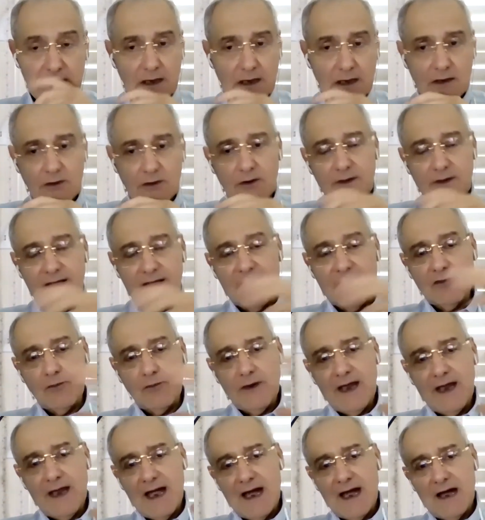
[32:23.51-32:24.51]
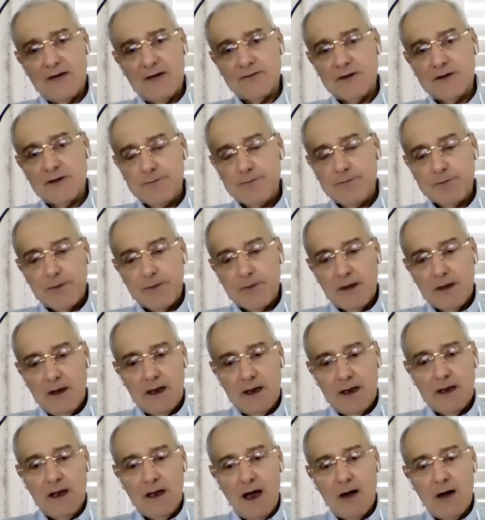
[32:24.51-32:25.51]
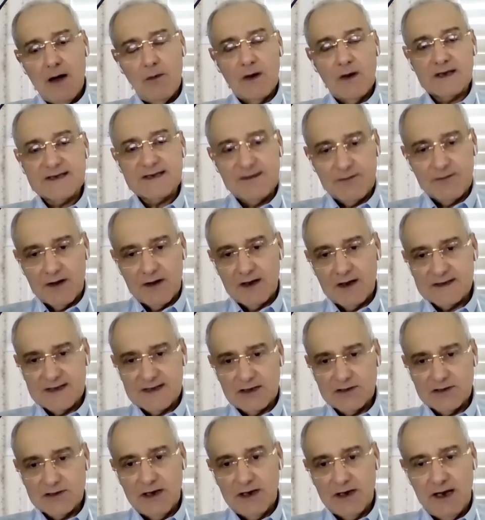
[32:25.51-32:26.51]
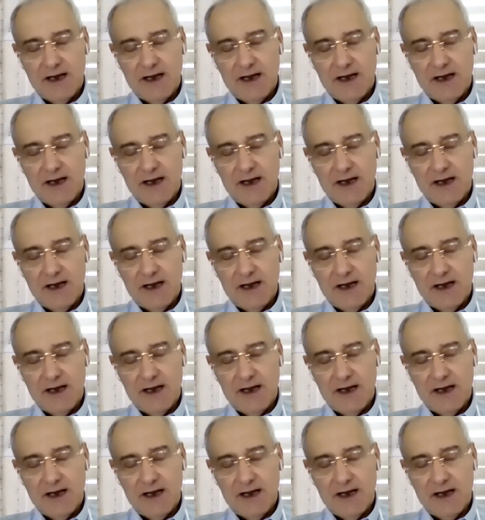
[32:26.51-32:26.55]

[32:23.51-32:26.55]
you know, that we have in our civilization,